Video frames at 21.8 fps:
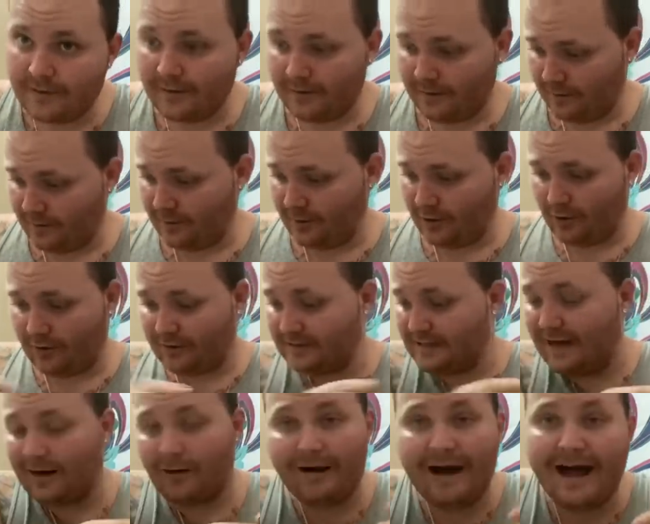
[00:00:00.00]
you know, because
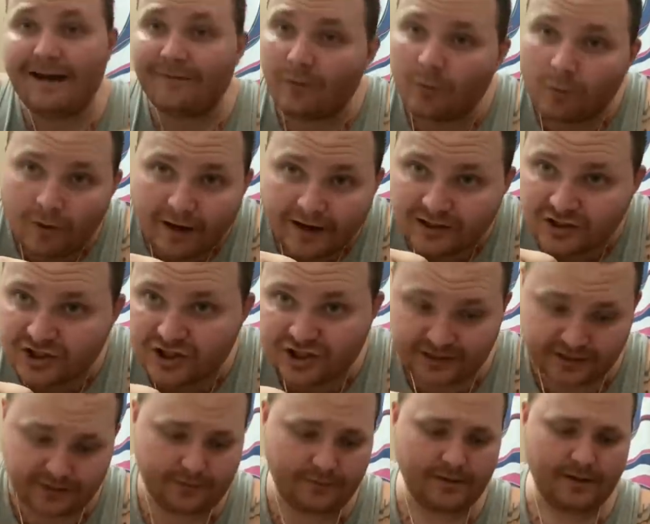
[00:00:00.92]
I don't have a white
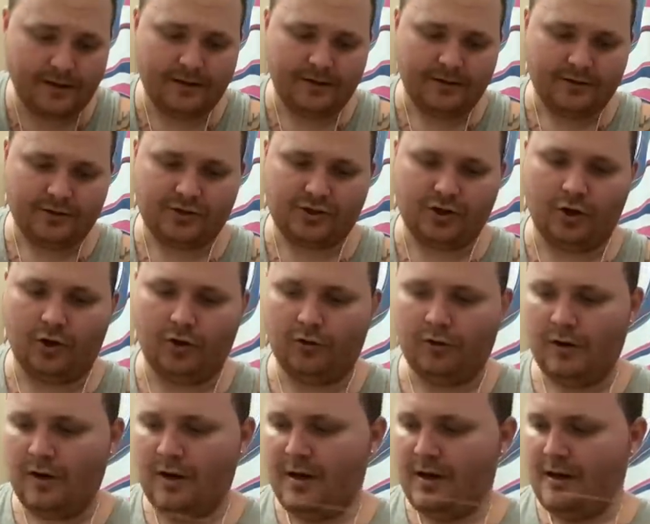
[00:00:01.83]
sheet.
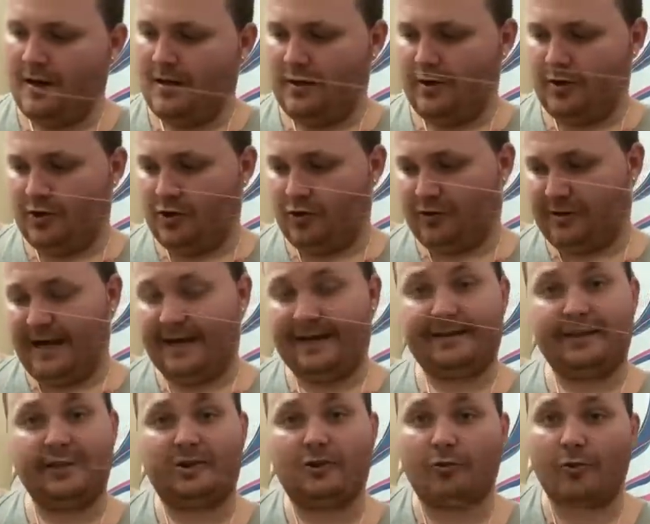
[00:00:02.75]
So you take
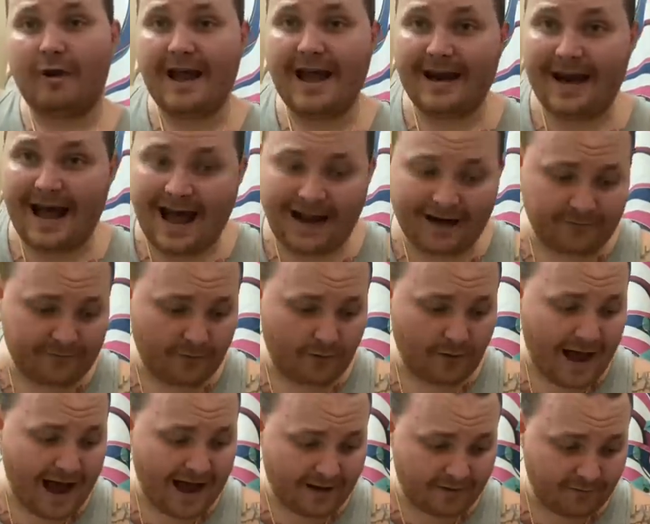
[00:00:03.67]
the thread out
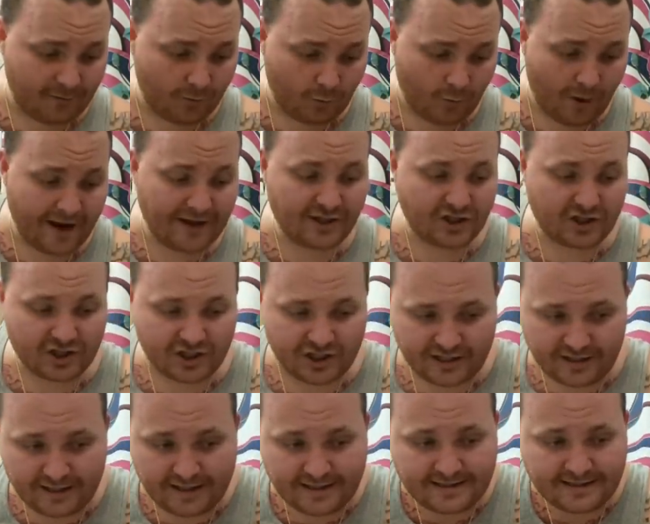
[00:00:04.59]
of a white
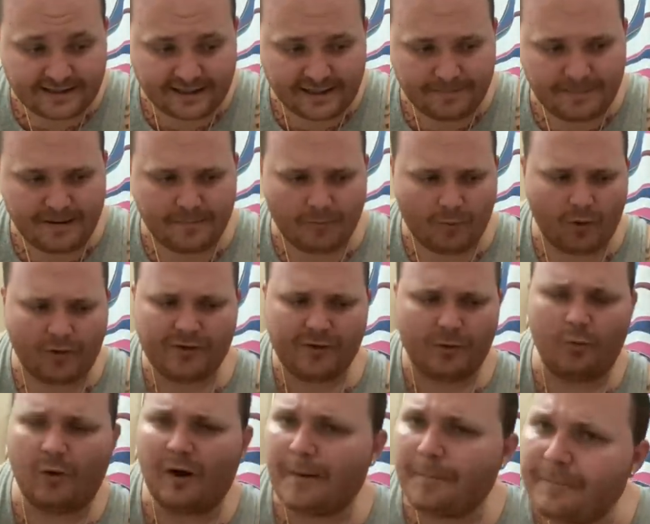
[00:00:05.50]
sheet. It's going to be more than
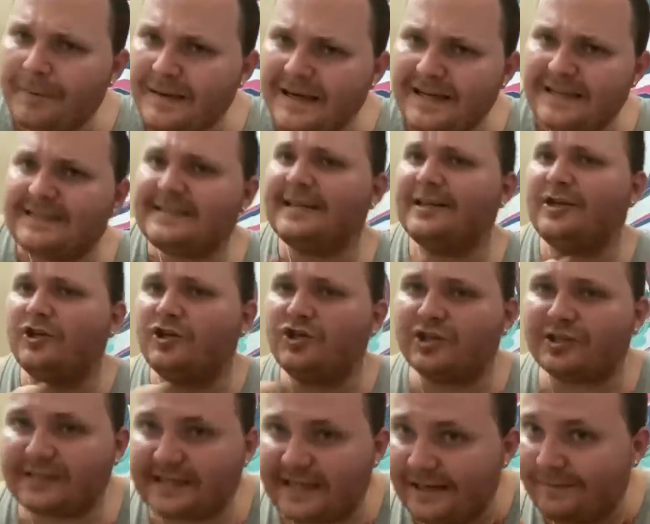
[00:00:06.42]
one piece, and you
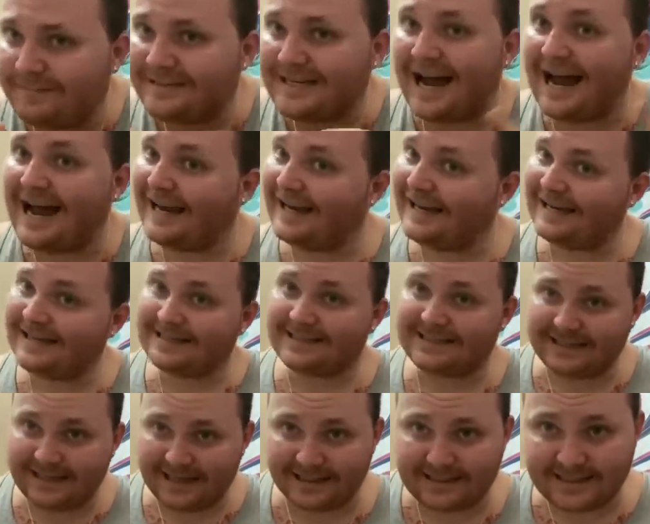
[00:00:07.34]
just keep tying
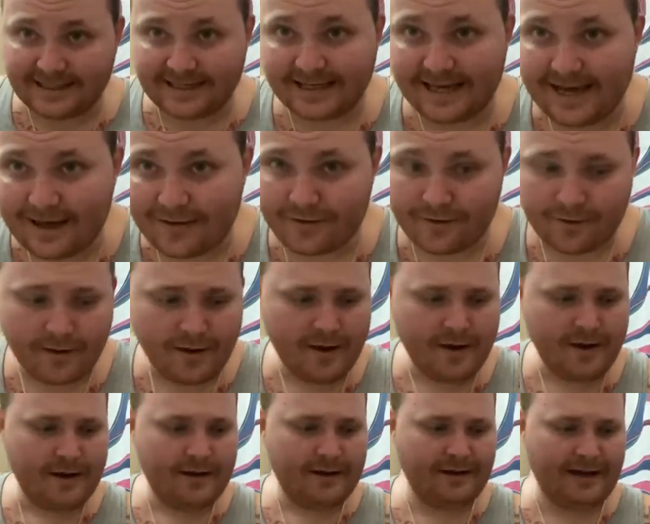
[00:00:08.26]
it together.
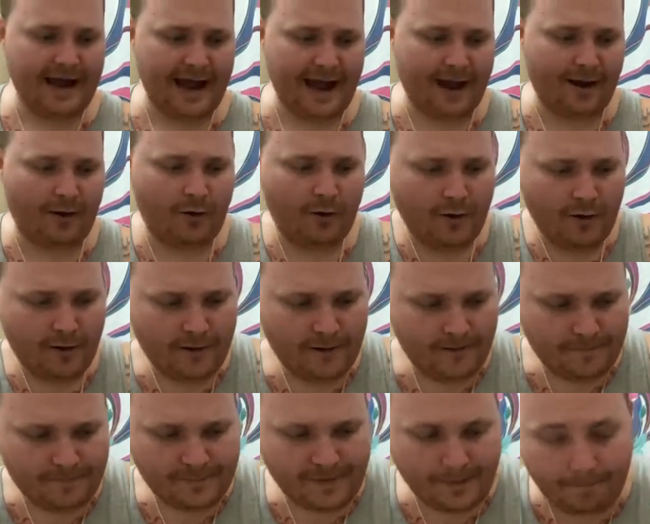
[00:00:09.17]
Now,
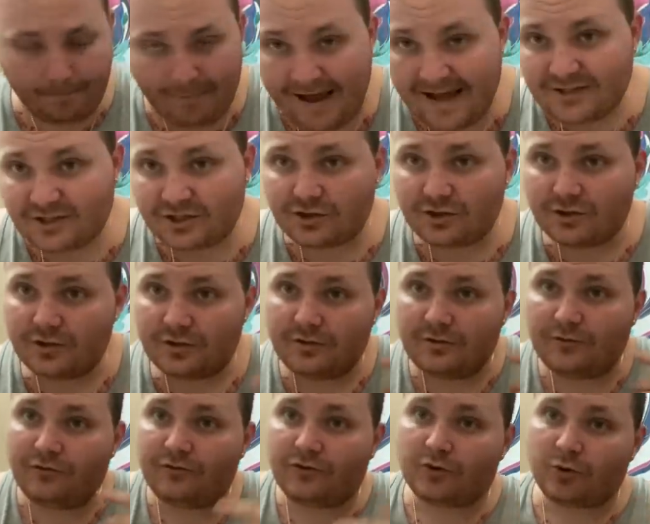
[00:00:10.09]
the best
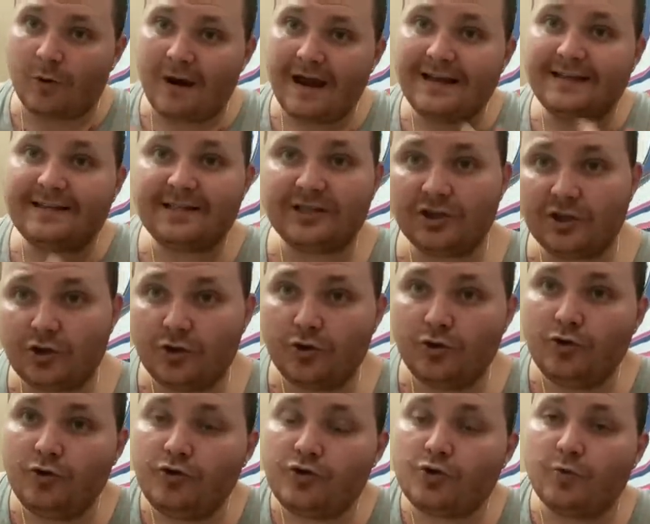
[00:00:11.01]
thread to
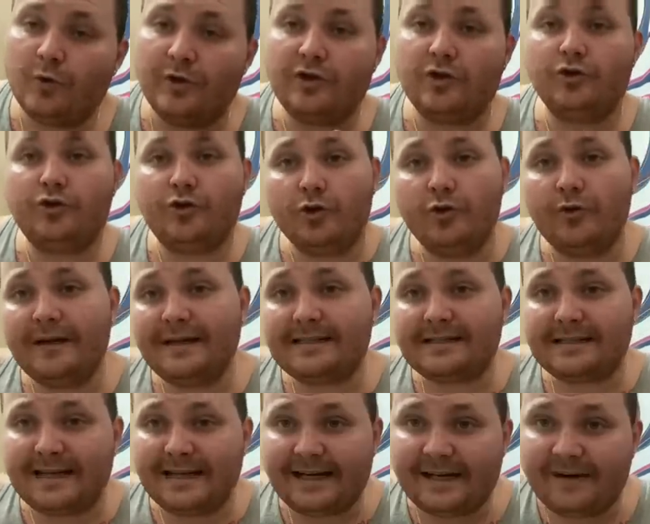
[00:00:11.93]
use when you do this
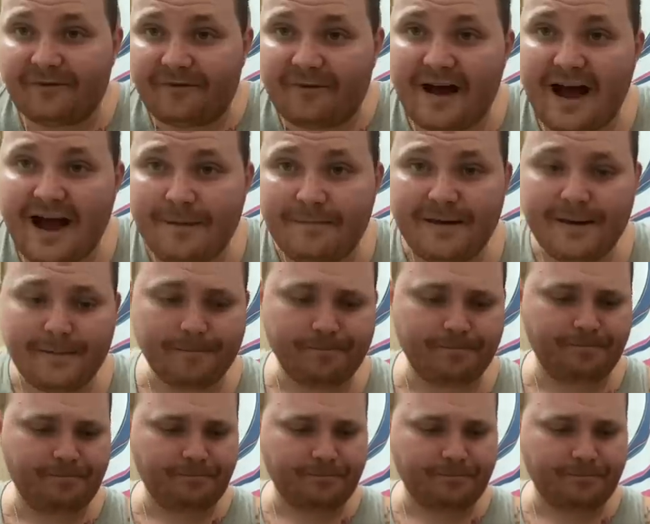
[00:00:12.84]
in confinement